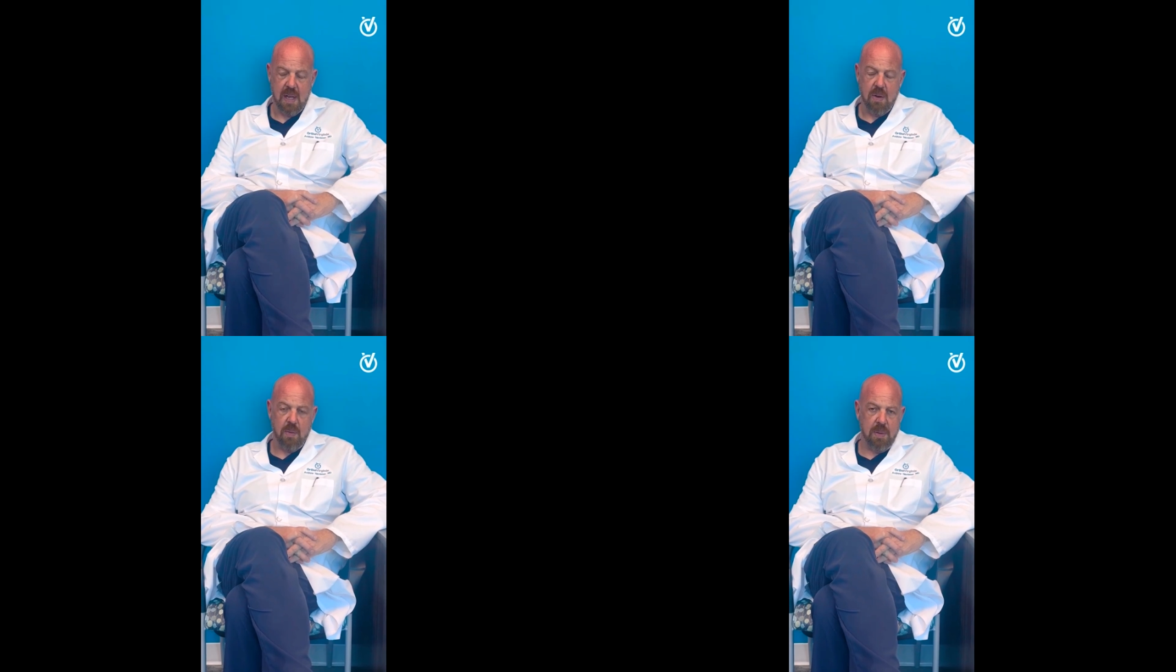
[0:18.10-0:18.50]

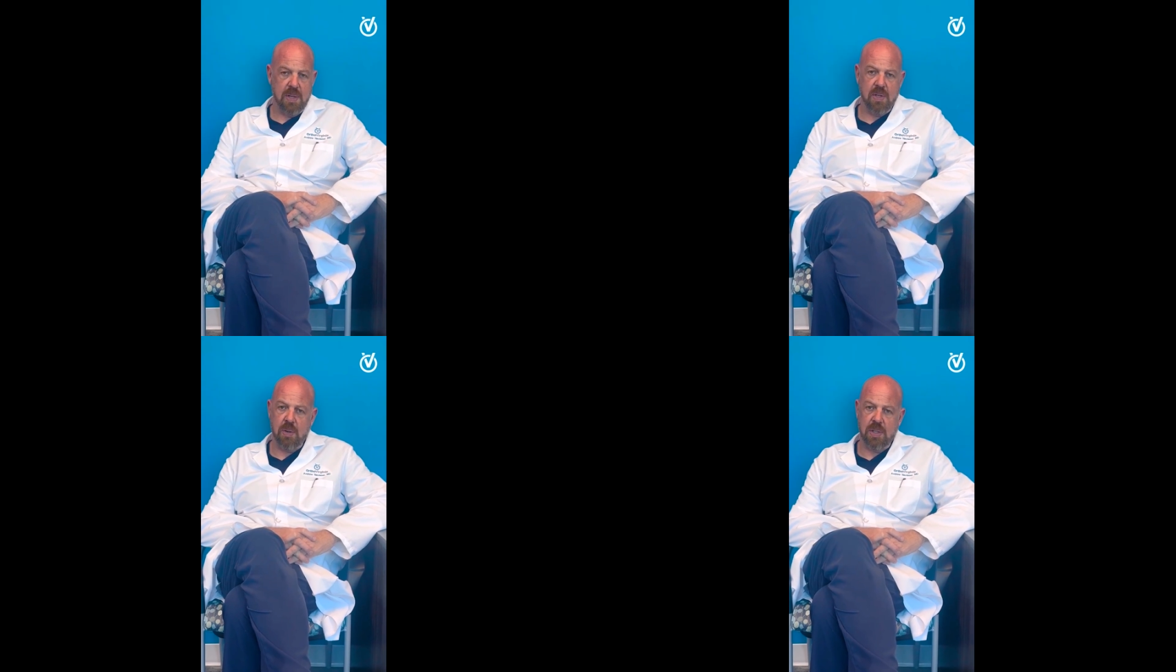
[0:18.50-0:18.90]
We've been
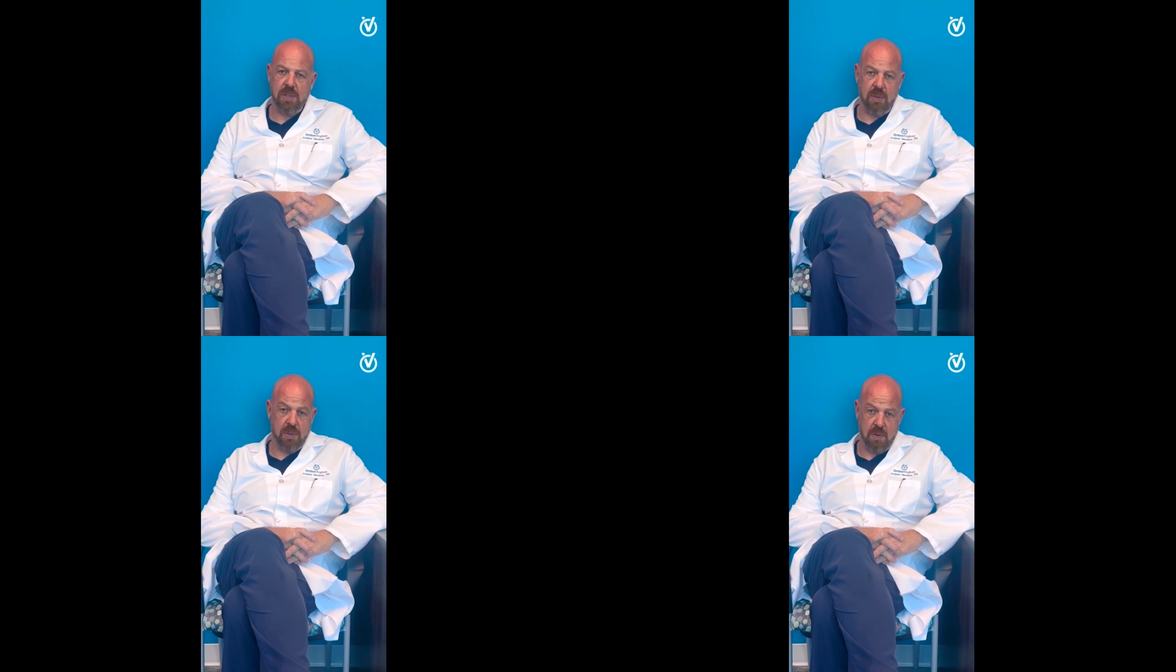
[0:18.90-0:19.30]
doing
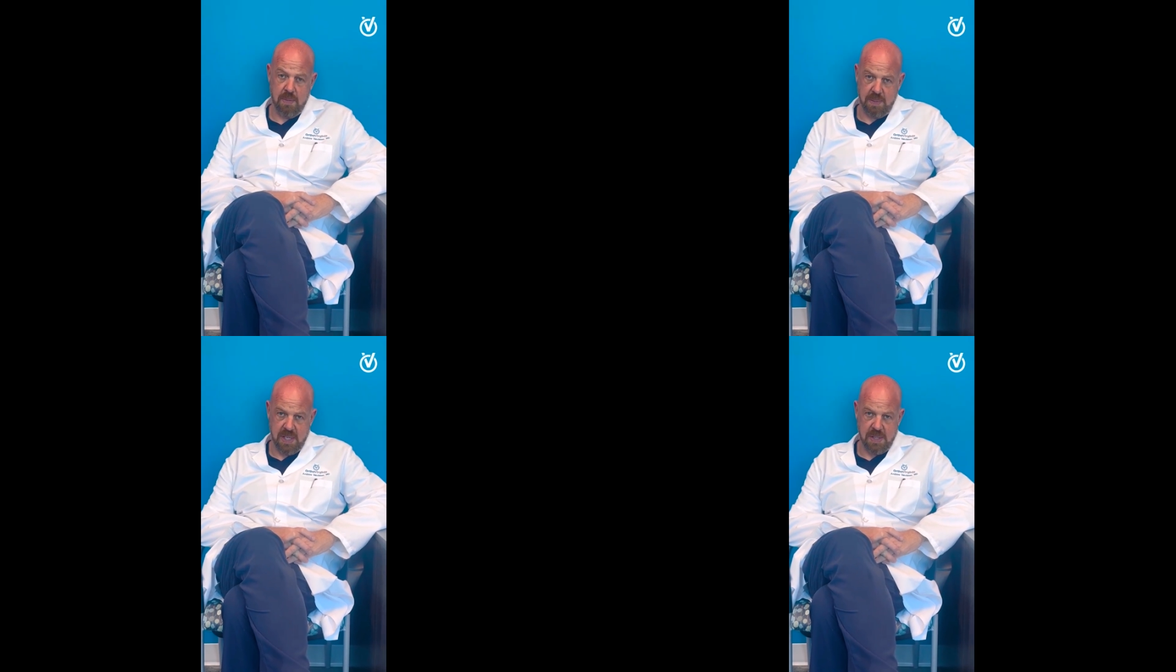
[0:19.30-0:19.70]
shoulder
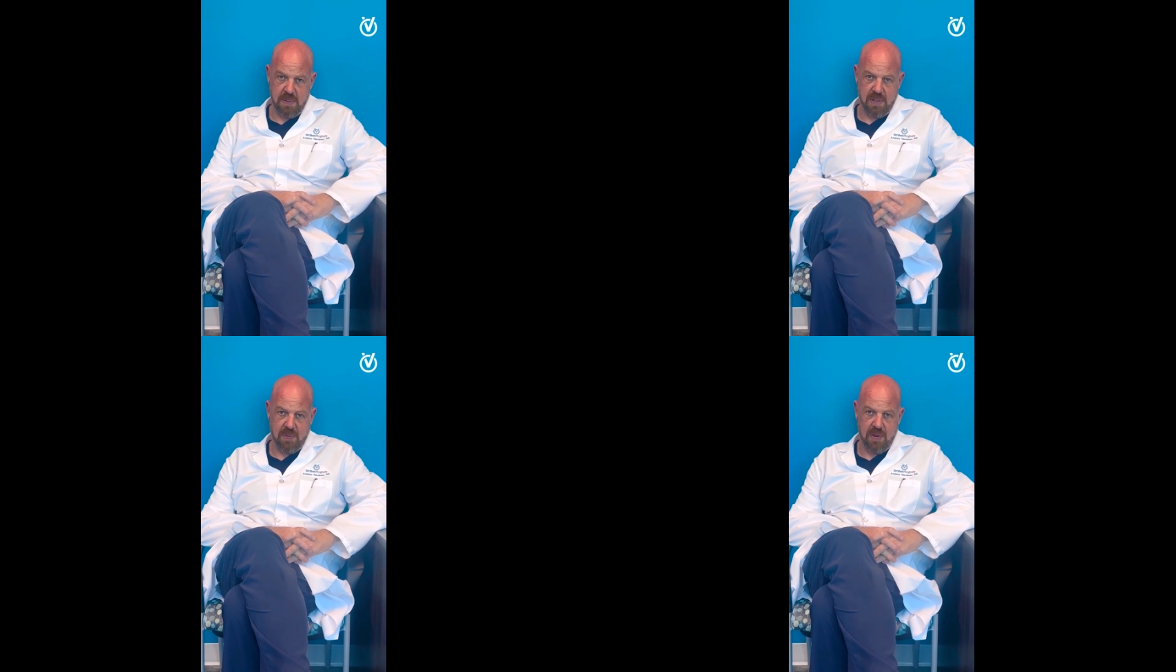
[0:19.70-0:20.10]

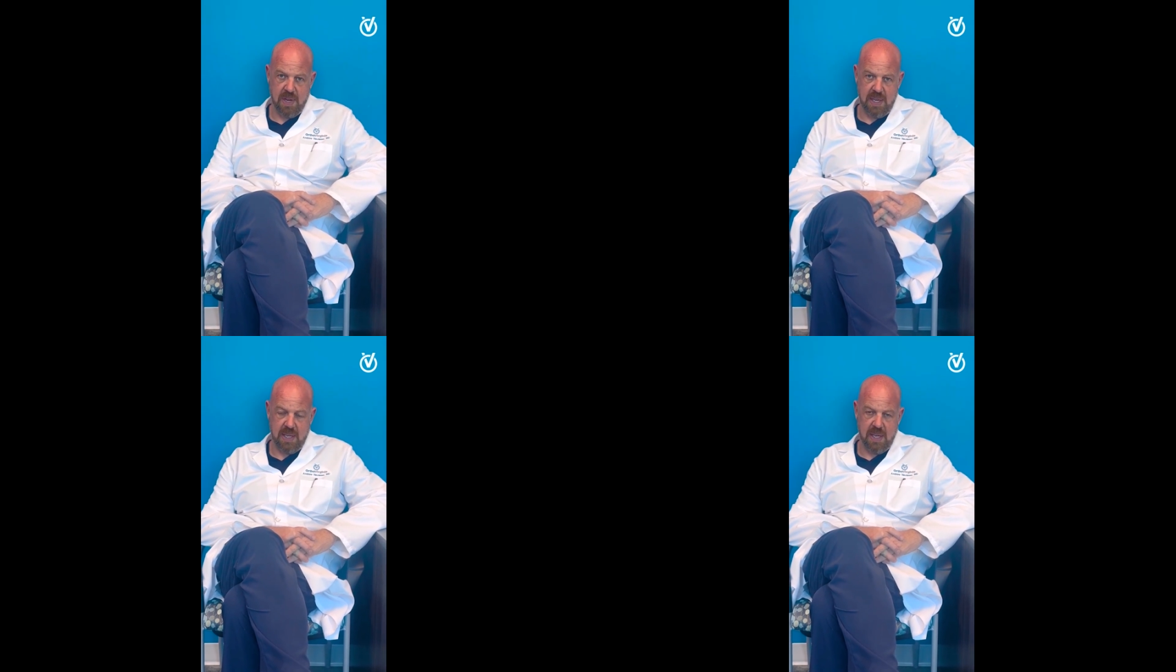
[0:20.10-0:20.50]
replacements for
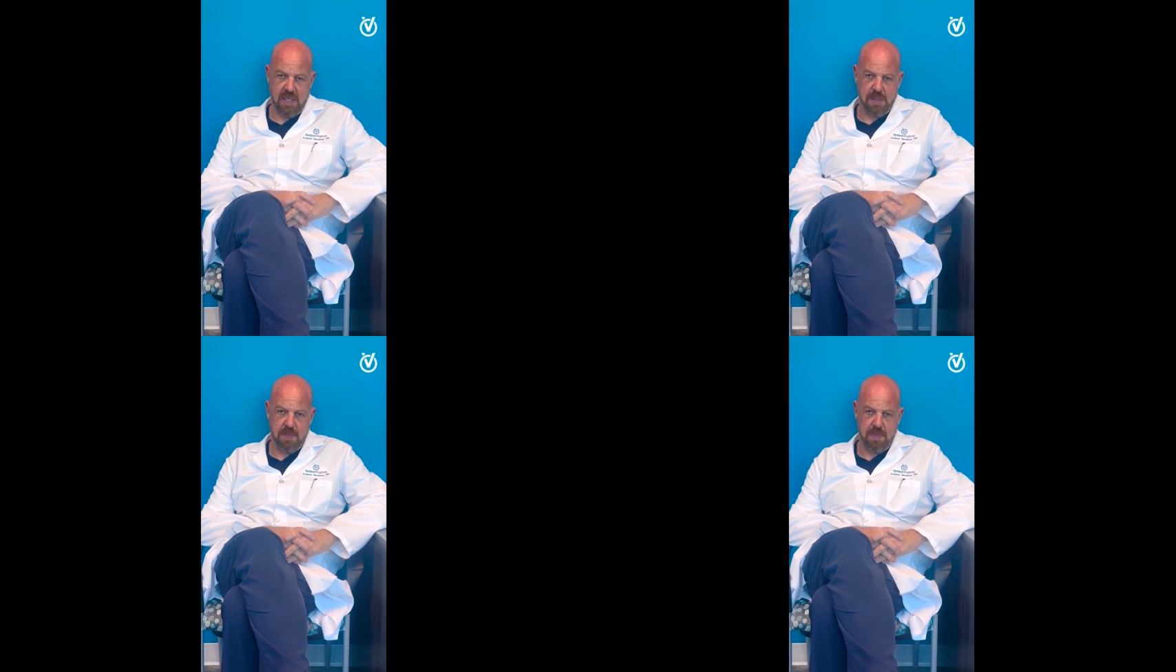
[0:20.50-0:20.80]
decades,